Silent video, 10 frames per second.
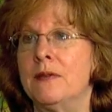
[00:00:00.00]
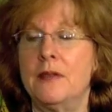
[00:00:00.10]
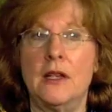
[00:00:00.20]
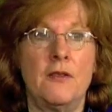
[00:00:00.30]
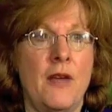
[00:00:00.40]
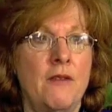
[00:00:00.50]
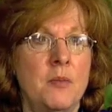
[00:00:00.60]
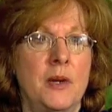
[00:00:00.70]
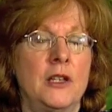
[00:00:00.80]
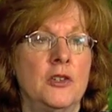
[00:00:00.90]
If
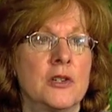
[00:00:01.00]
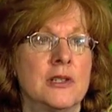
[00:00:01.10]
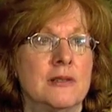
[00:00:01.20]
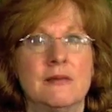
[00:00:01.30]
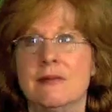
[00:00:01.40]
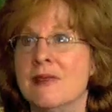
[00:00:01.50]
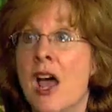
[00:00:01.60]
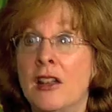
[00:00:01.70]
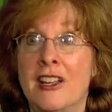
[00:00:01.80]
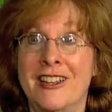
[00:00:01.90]
everybody looks
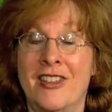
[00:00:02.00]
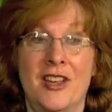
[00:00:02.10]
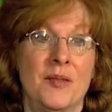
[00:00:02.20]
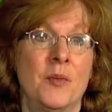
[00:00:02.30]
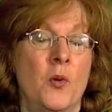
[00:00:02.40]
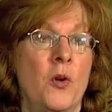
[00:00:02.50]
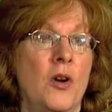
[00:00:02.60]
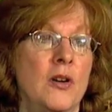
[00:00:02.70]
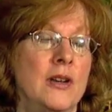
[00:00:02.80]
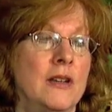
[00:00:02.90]
not like them,
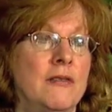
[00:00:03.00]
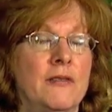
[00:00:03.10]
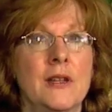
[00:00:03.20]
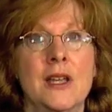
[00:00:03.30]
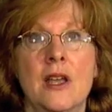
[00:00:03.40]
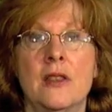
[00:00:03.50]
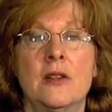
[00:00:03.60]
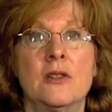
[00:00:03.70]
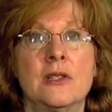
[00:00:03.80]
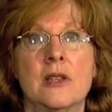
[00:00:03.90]
or if
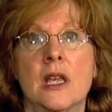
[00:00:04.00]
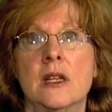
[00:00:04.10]
there's